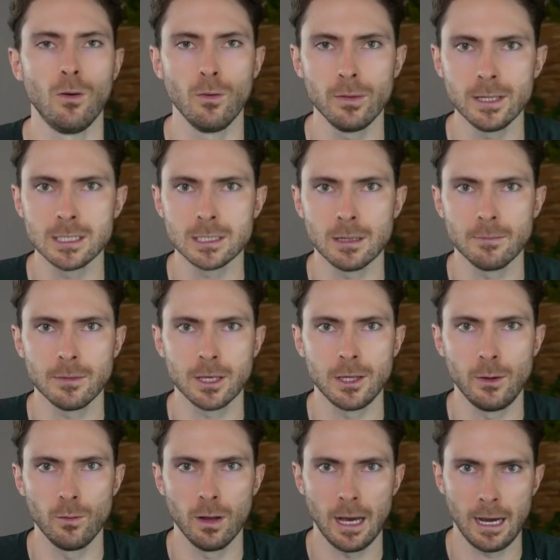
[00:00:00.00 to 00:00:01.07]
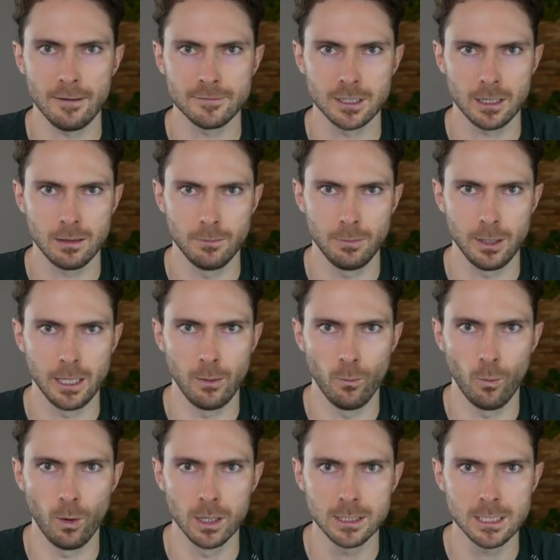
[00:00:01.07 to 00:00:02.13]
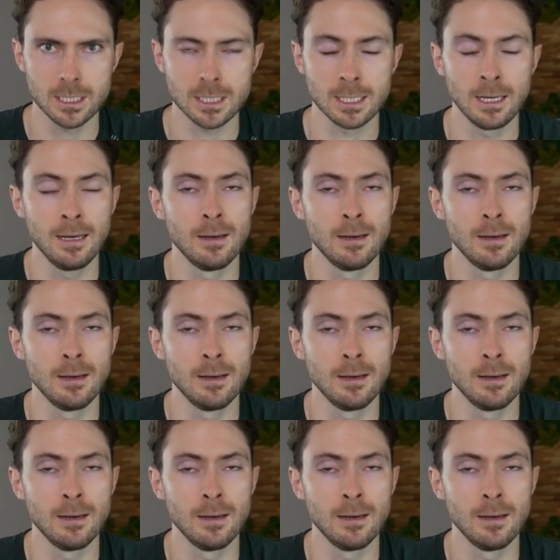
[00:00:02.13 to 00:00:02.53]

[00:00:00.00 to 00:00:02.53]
only something you will have to complete once,